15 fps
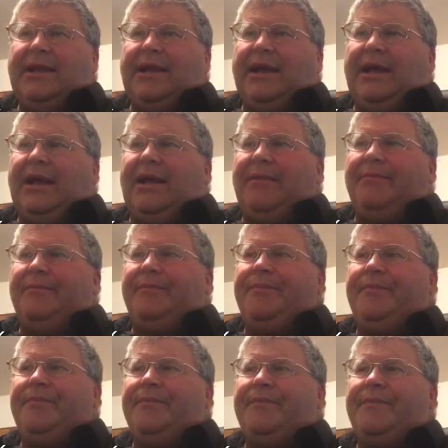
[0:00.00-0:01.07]

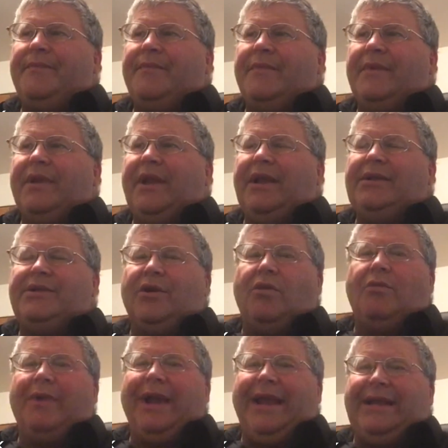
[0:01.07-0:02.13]
And
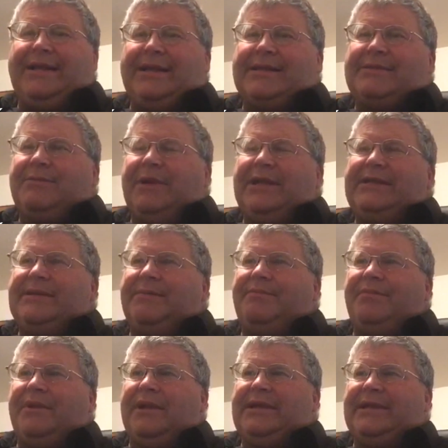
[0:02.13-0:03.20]
don't wait. This one's
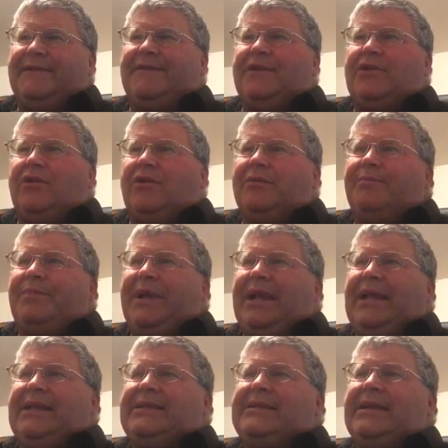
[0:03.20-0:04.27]
a difficult
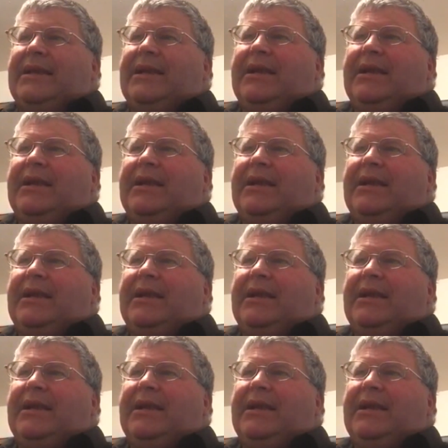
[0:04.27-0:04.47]
piece.